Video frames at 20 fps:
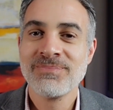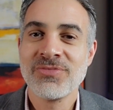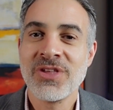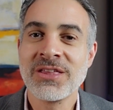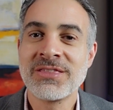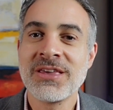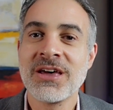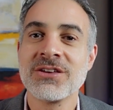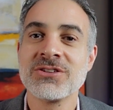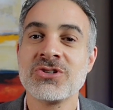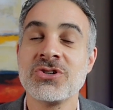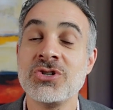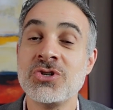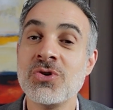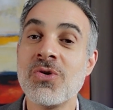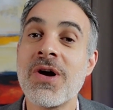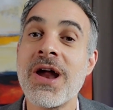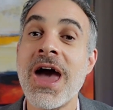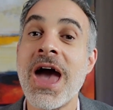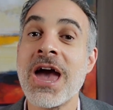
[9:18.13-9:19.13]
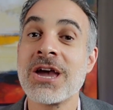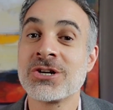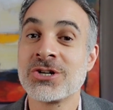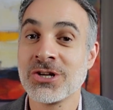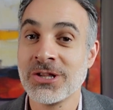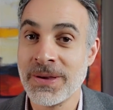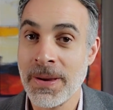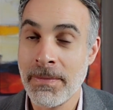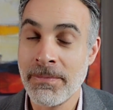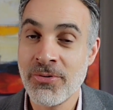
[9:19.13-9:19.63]
It tells you you are
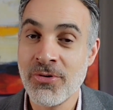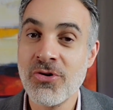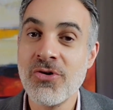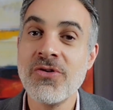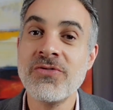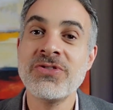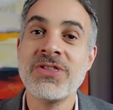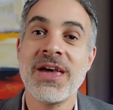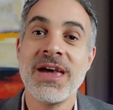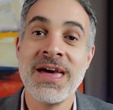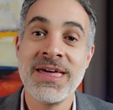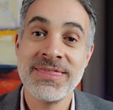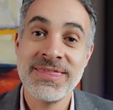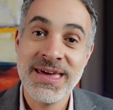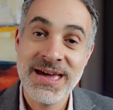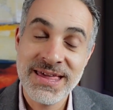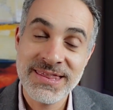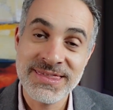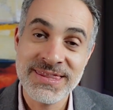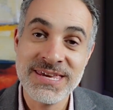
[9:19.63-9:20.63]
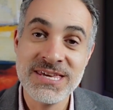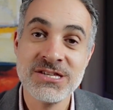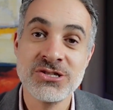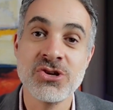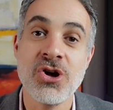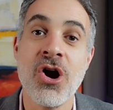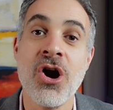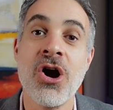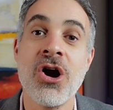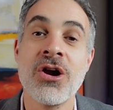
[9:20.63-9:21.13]
actually approved, and then these
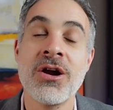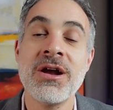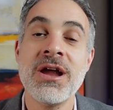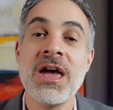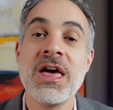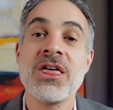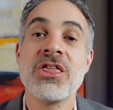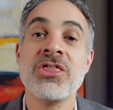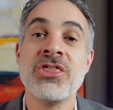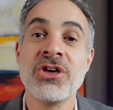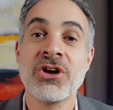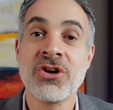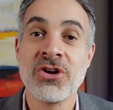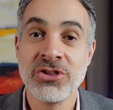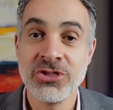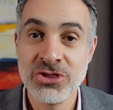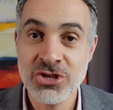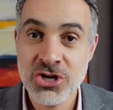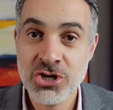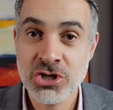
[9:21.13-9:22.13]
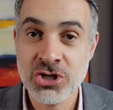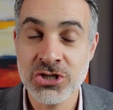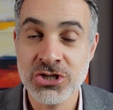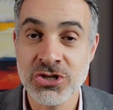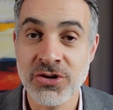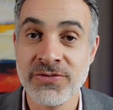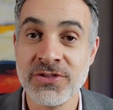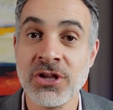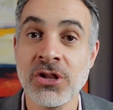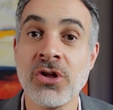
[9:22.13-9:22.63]
are the conditions
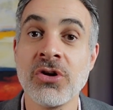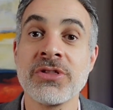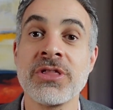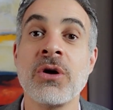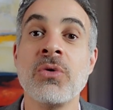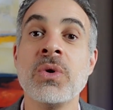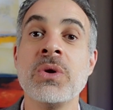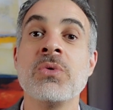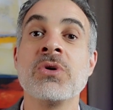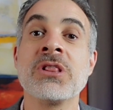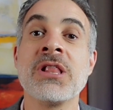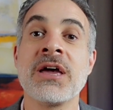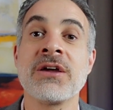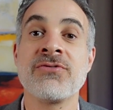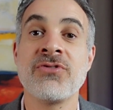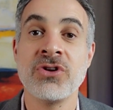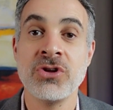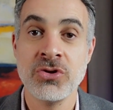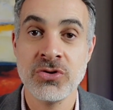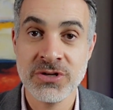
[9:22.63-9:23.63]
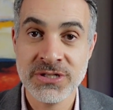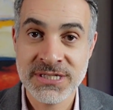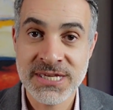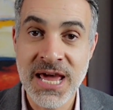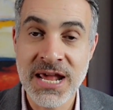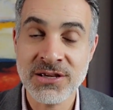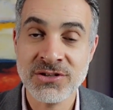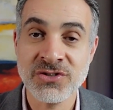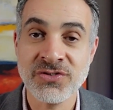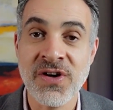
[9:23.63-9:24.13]
of the loan that we would like for you to
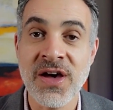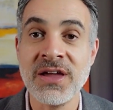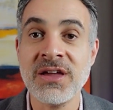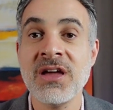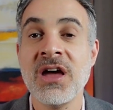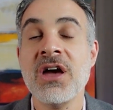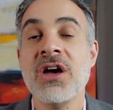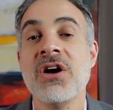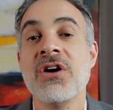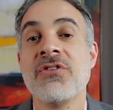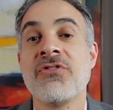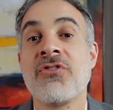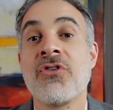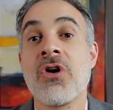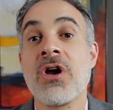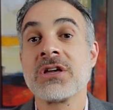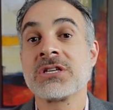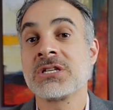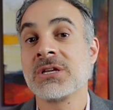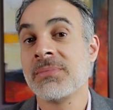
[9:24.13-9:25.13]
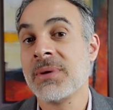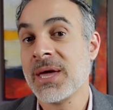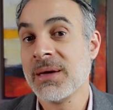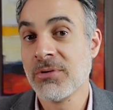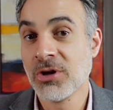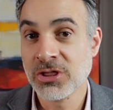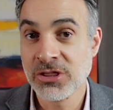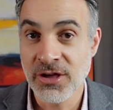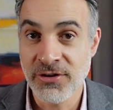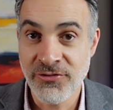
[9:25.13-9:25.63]
satisfy for us to be
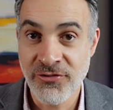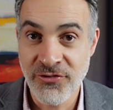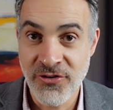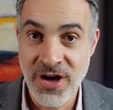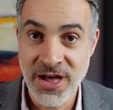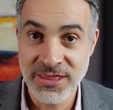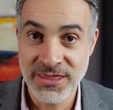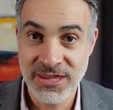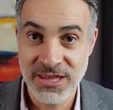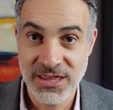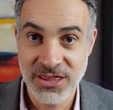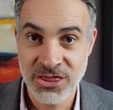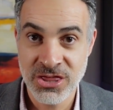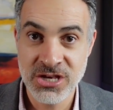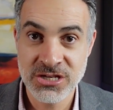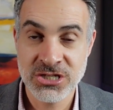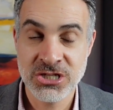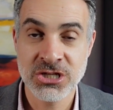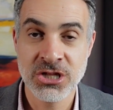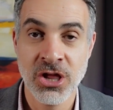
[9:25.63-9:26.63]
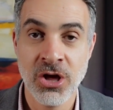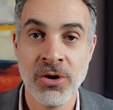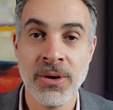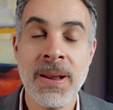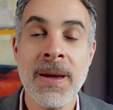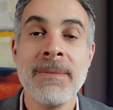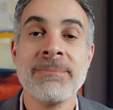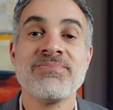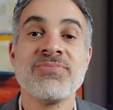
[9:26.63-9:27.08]
able to fund this loan.